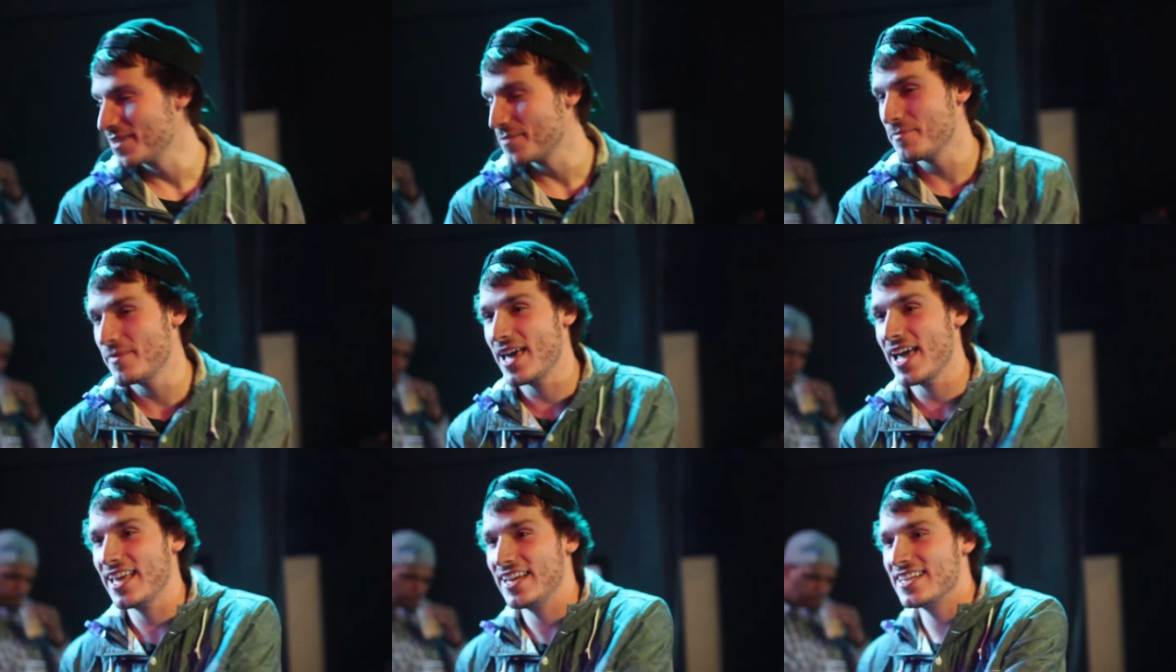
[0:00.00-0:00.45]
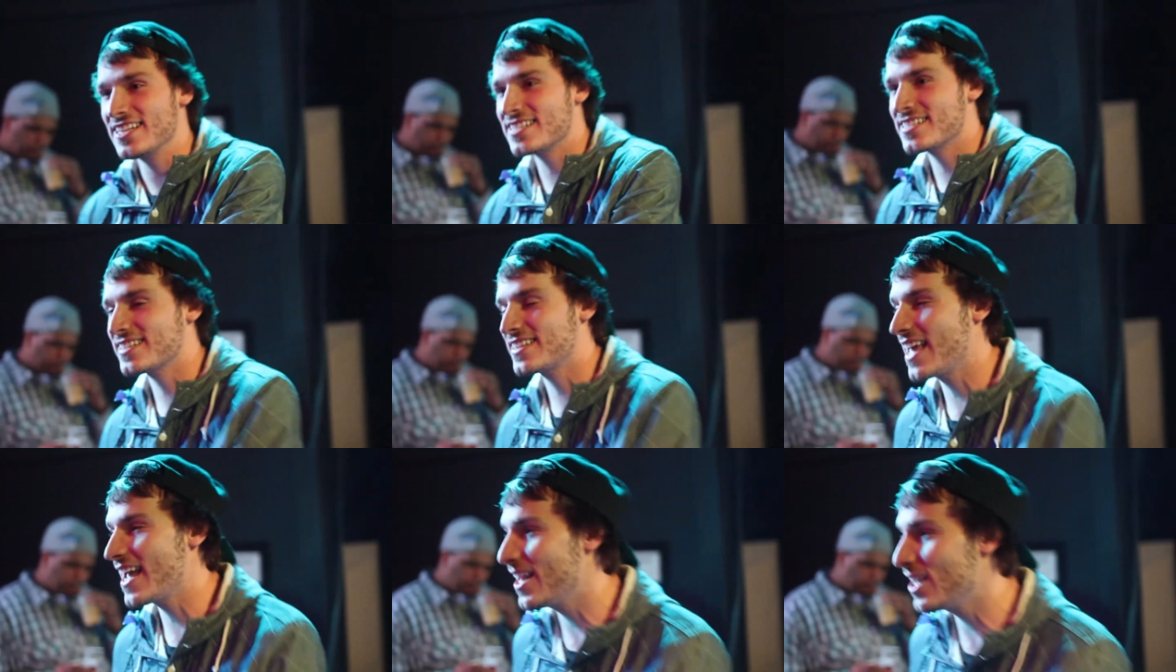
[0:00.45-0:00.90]
Man,
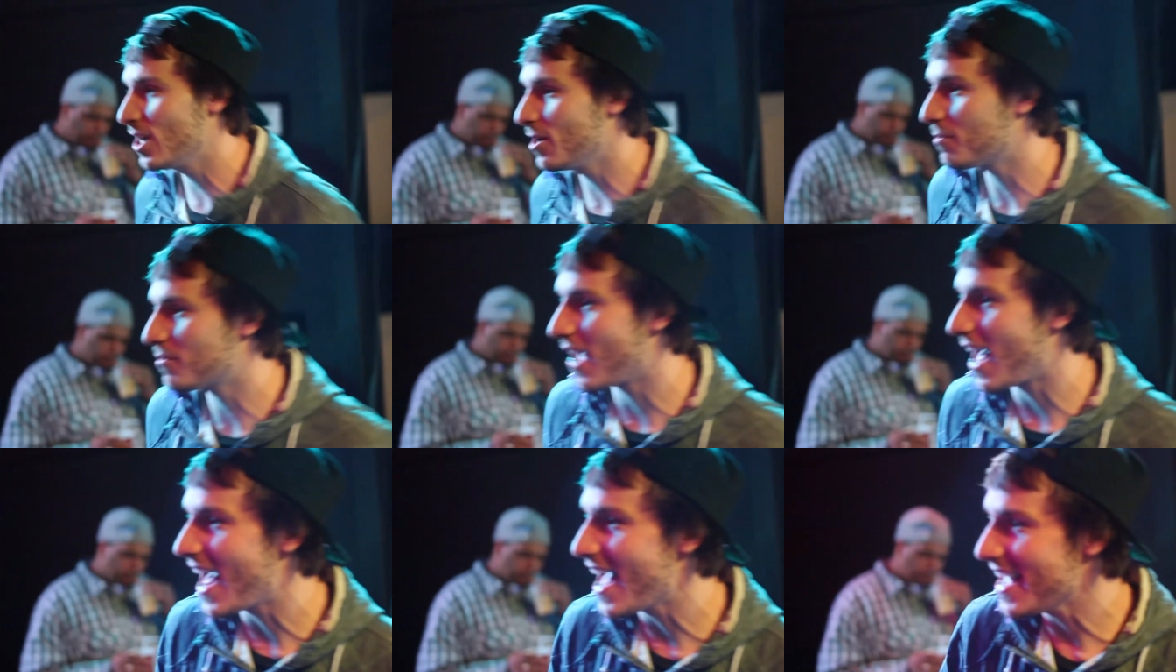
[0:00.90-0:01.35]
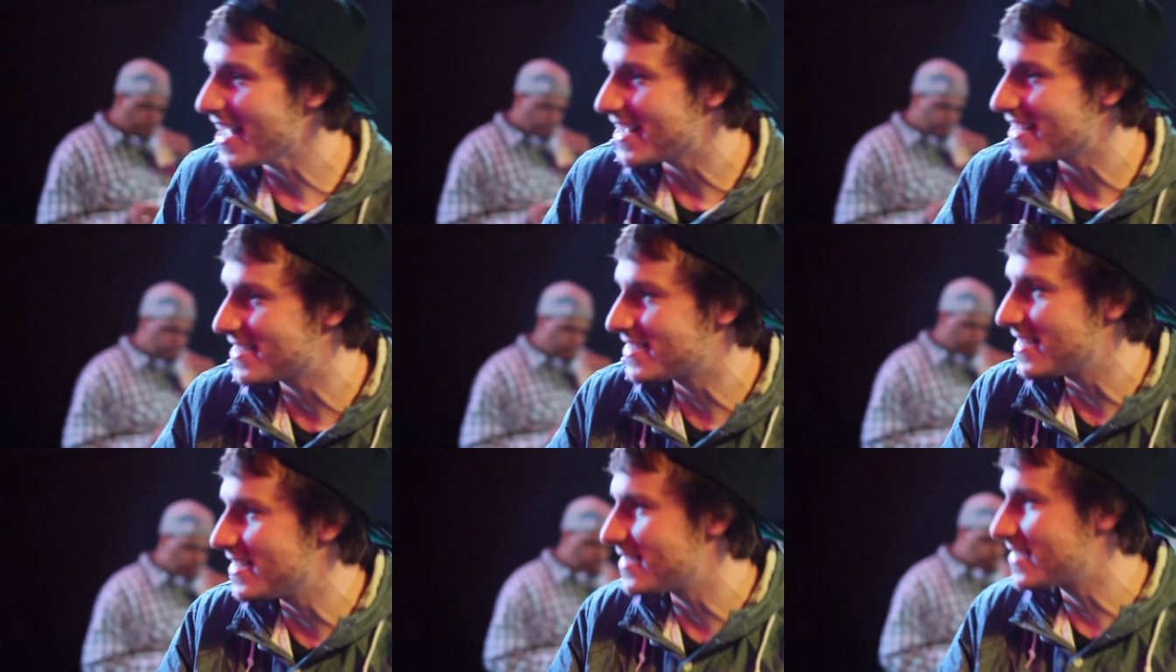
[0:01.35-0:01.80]
this stand-up guy
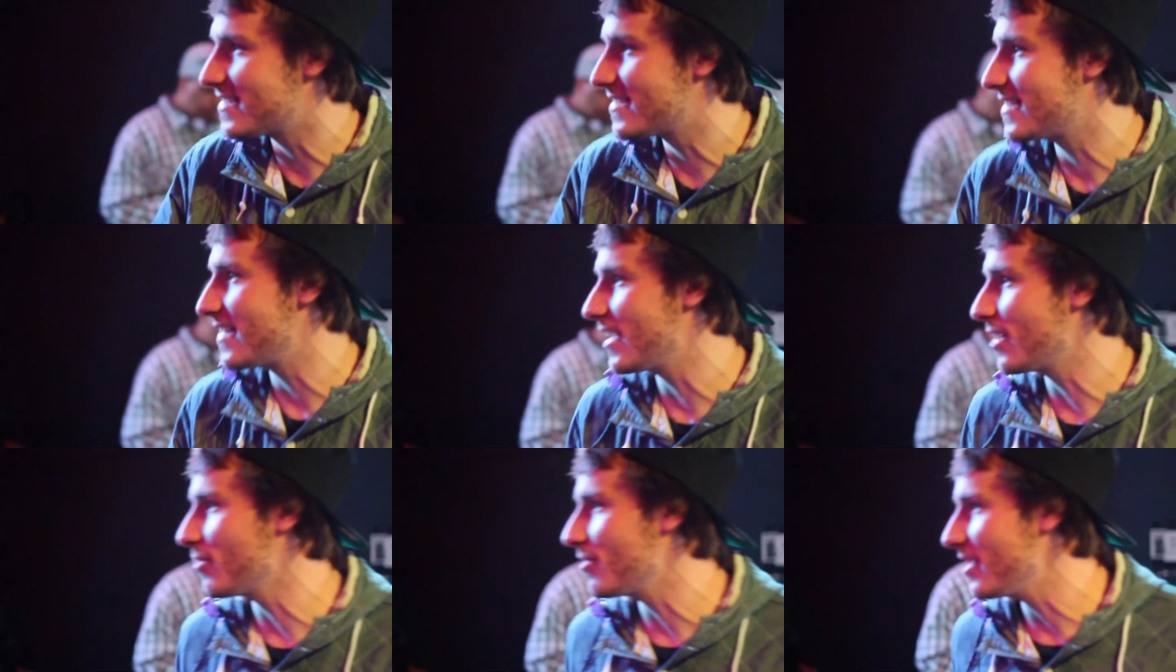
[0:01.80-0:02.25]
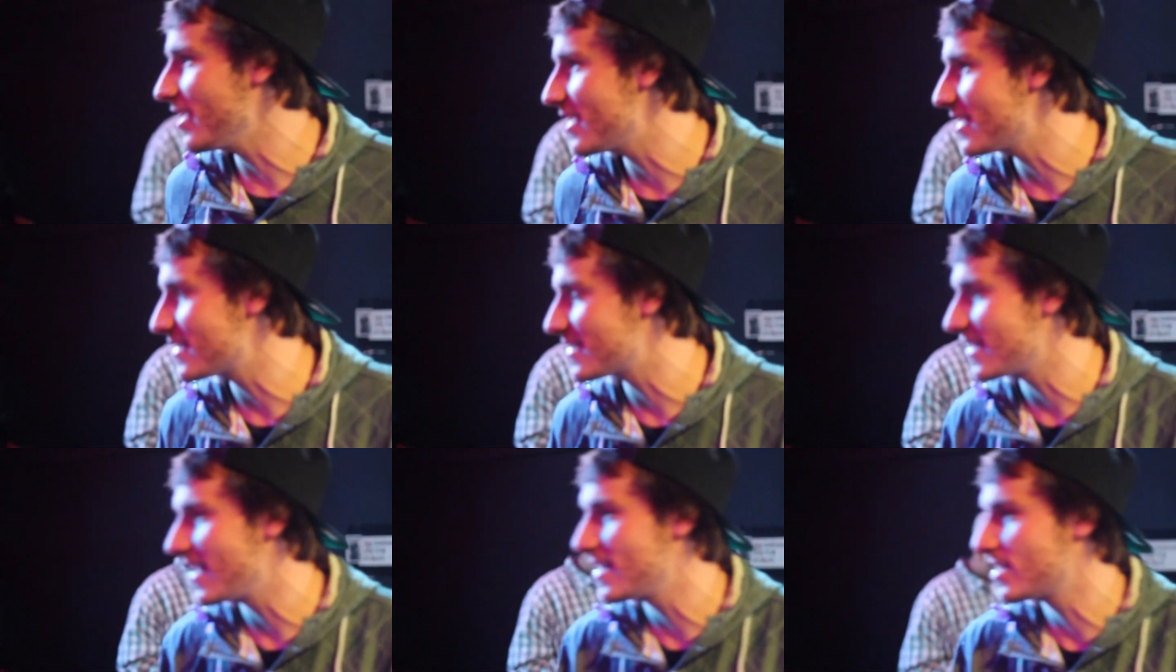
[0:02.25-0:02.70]
is as
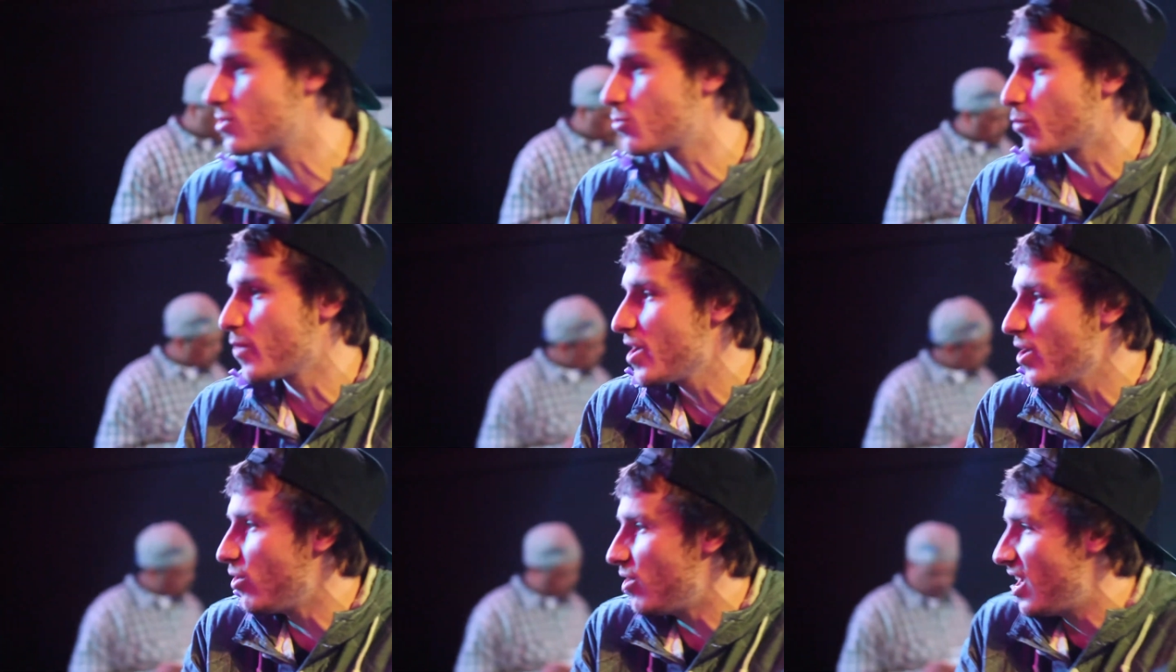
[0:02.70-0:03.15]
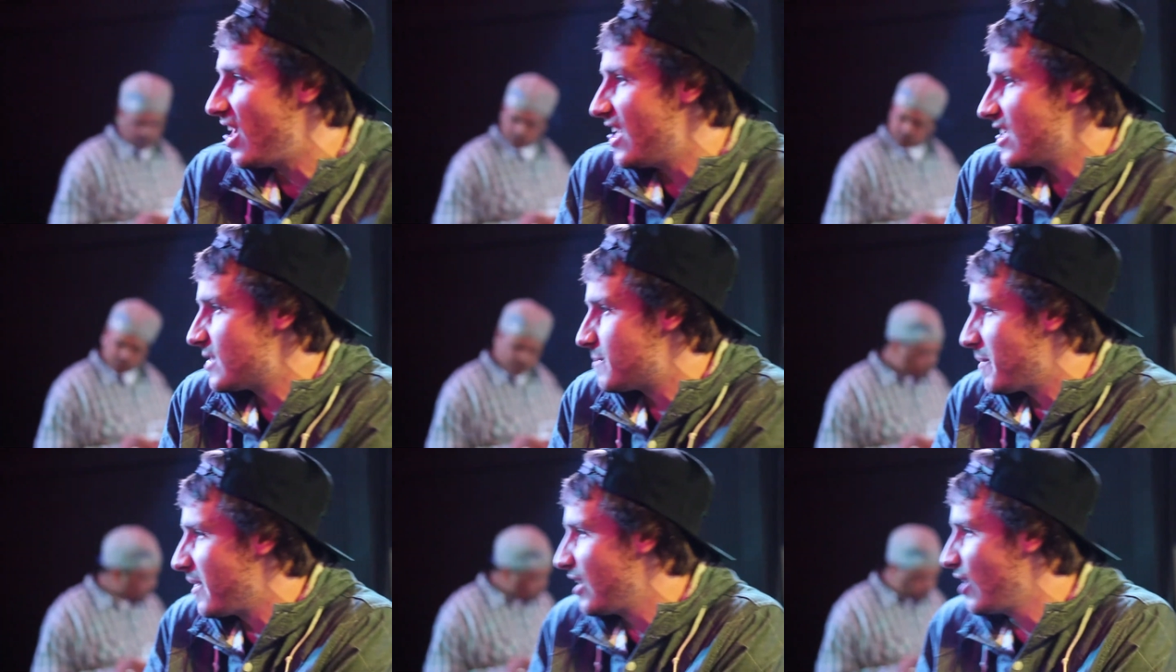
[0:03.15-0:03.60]
serious as real
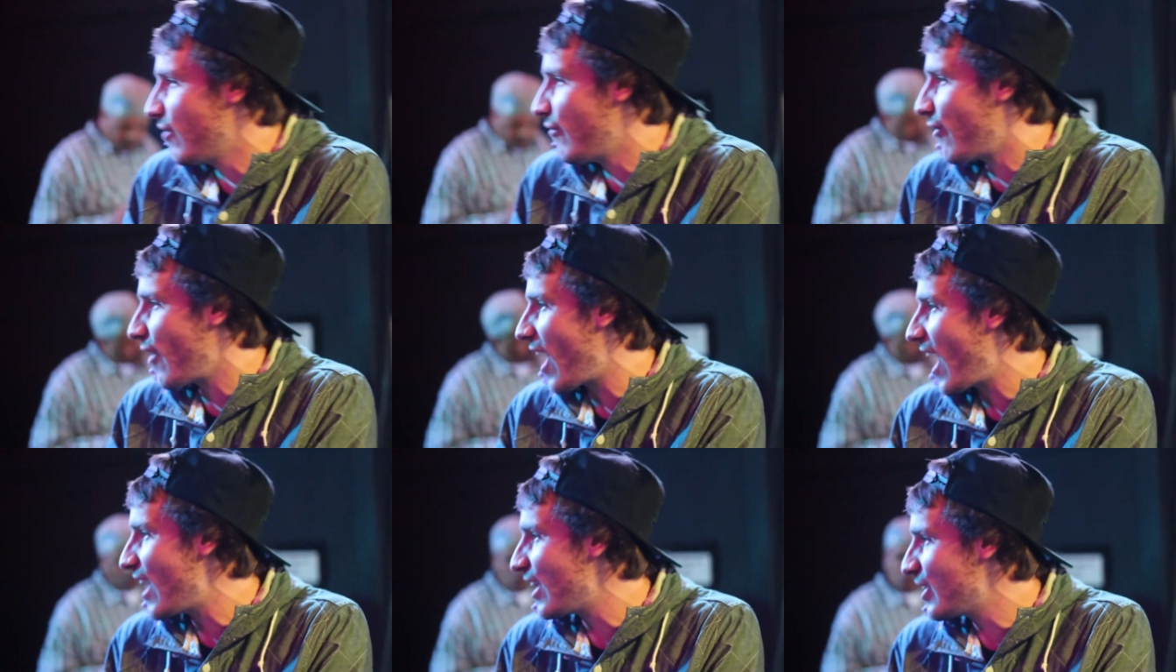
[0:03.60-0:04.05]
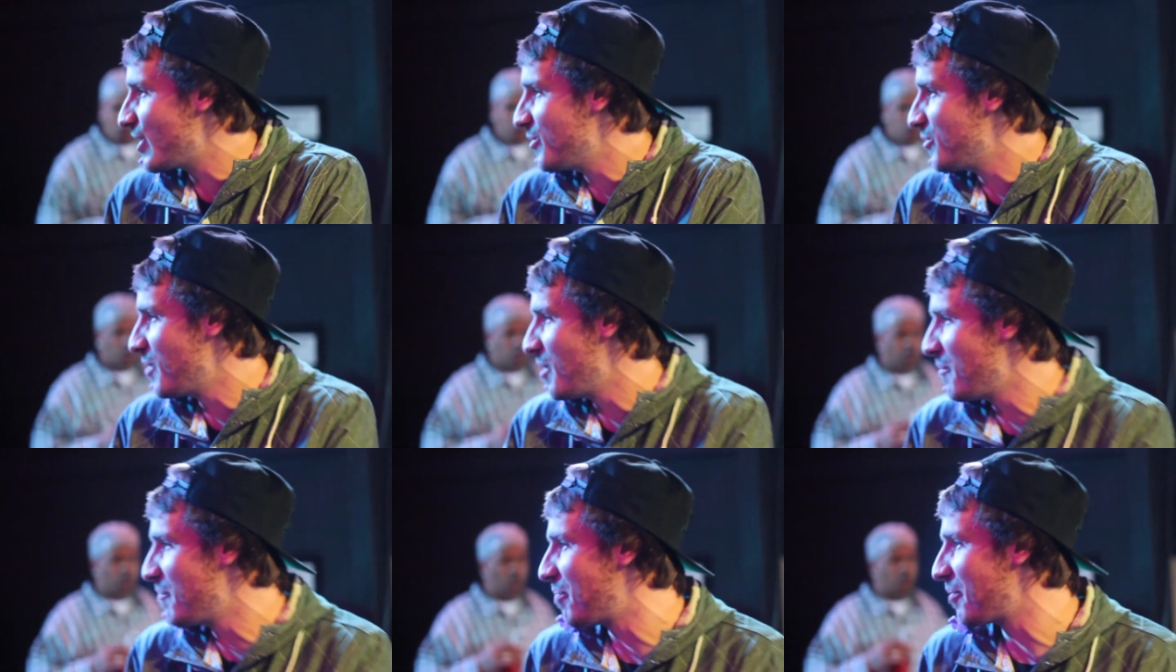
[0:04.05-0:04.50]
husband of
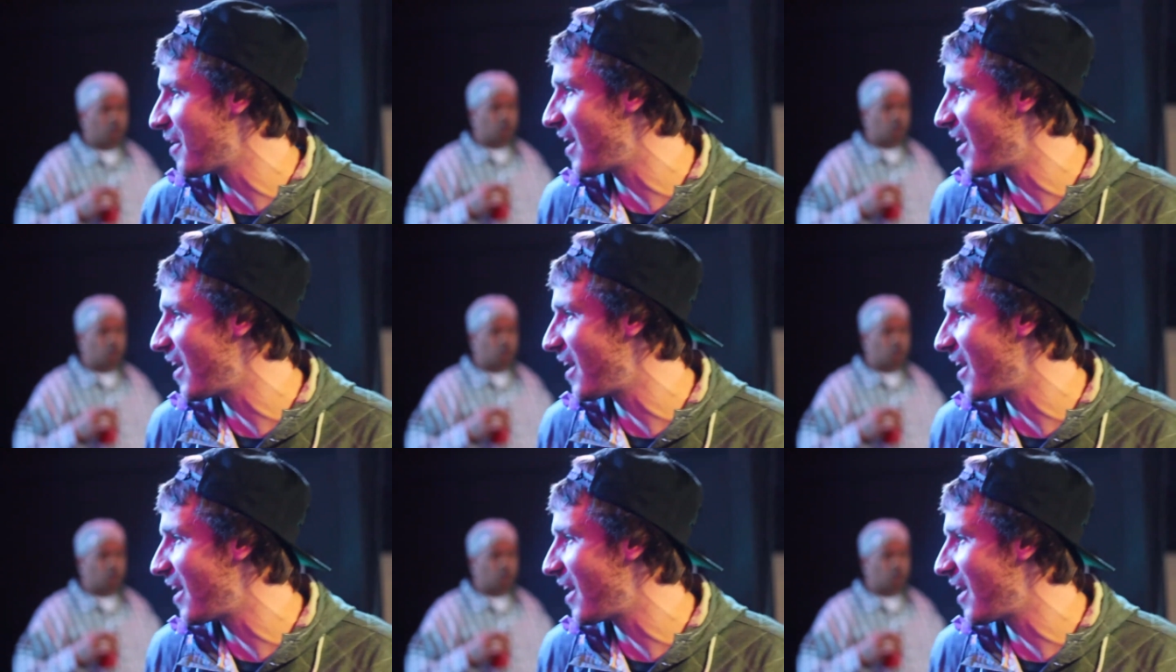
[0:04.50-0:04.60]
Hollywood